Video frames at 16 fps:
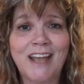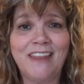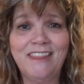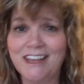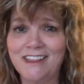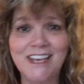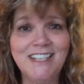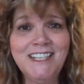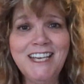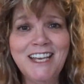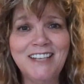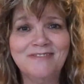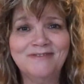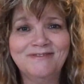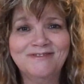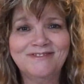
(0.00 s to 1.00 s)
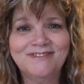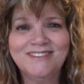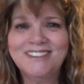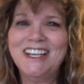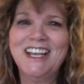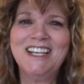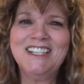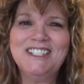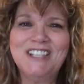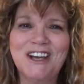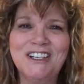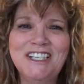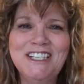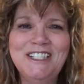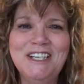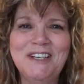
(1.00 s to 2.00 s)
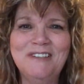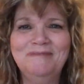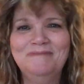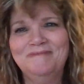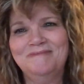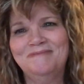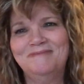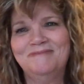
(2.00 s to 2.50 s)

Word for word: I think that's it. Talk to you soon.